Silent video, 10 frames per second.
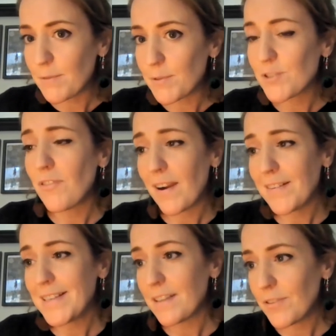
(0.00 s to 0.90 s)
and it was
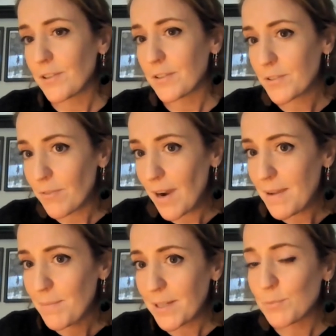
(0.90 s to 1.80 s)
very difficult to
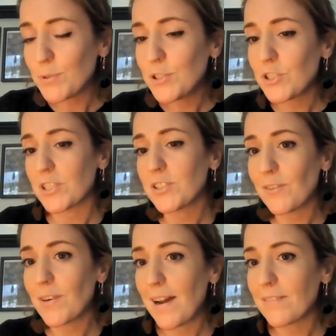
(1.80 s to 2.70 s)
write because we just
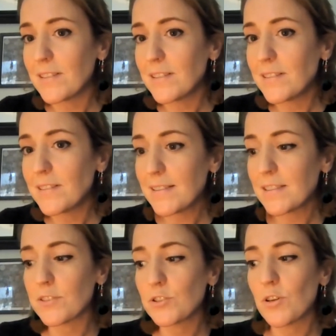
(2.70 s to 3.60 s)
don't have the
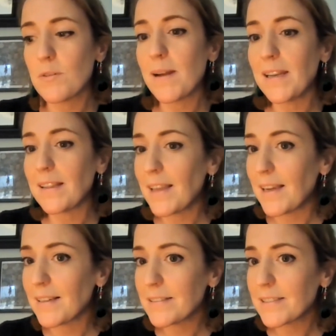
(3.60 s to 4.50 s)
data for so many
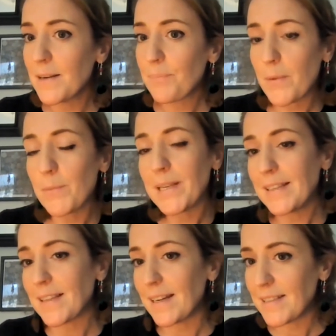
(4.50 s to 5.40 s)
things, and we
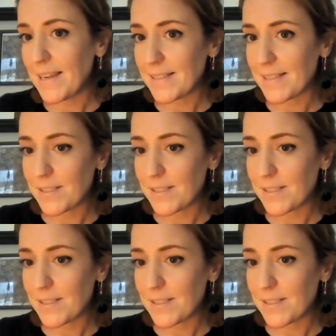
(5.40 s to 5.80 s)
need that data.